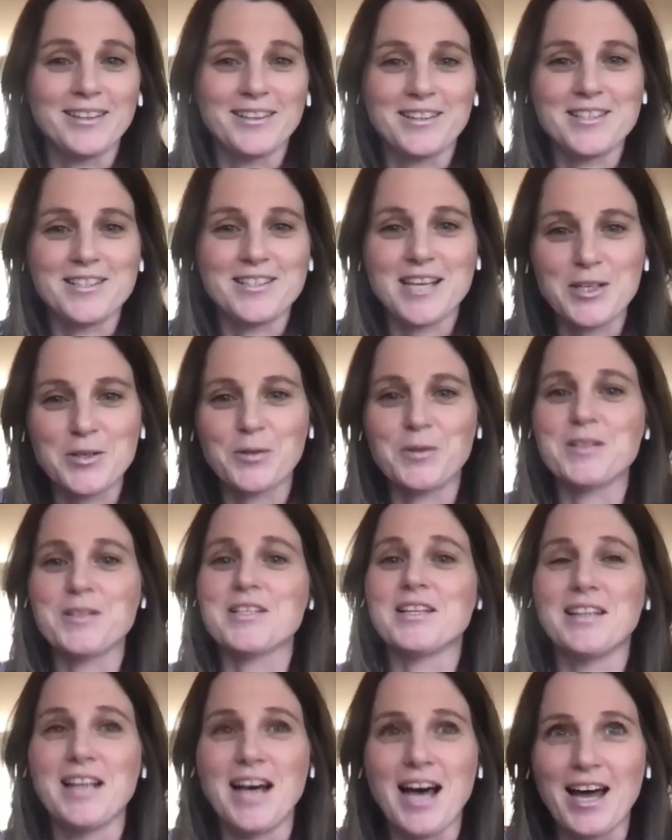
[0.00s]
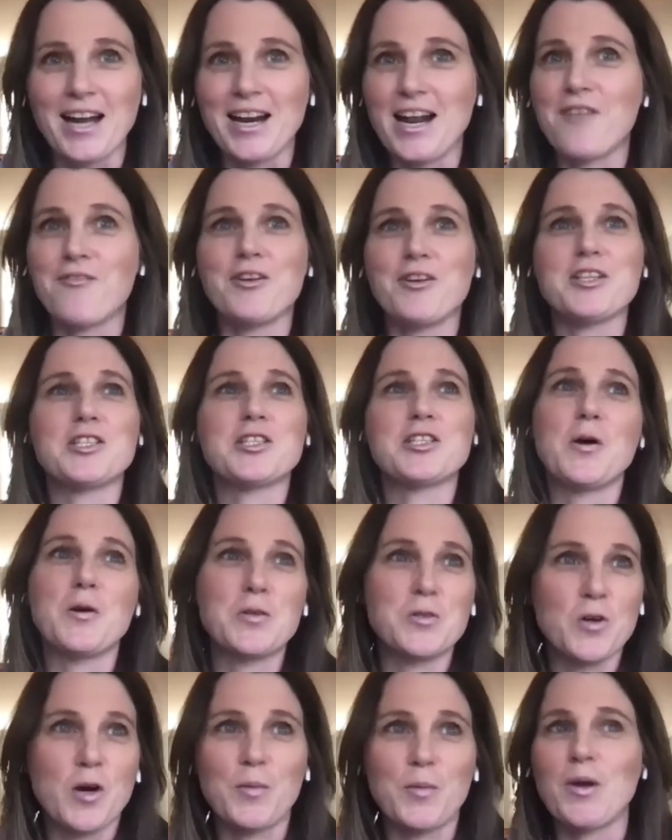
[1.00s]
The schedule was a lot. Every
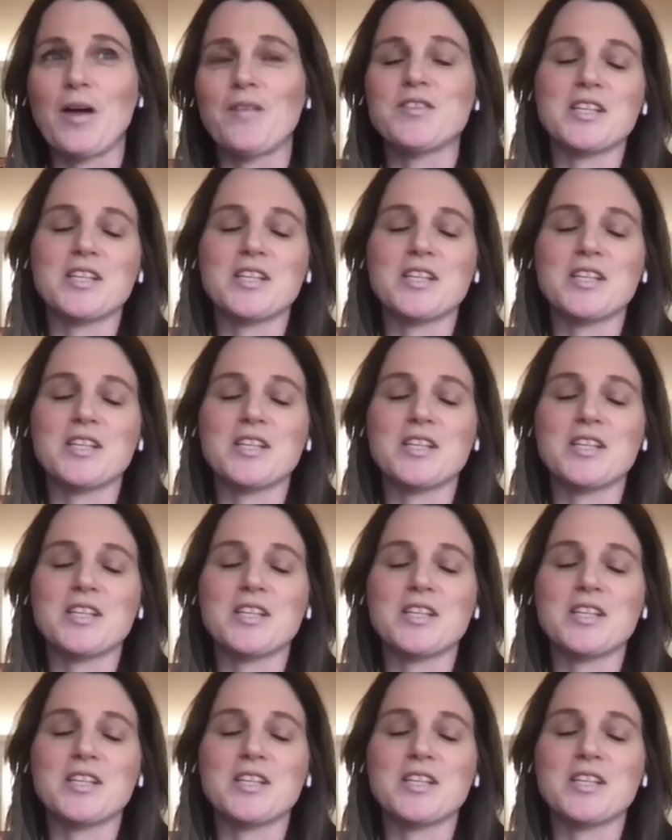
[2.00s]
snowstorm you have